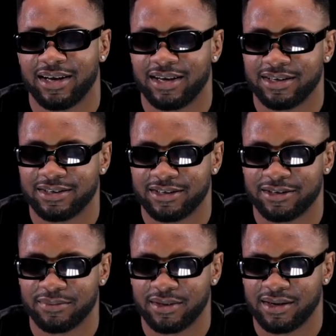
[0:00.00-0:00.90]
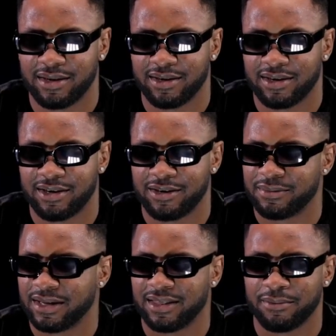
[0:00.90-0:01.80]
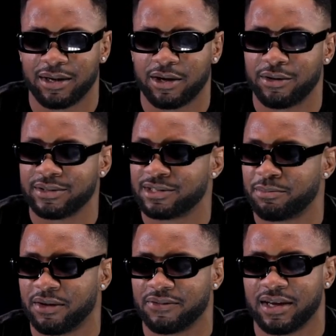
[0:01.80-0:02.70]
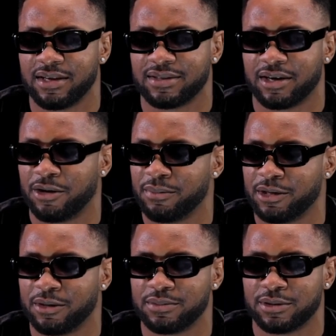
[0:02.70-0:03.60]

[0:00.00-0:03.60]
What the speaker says: And I think my cousin's birthdays are coming up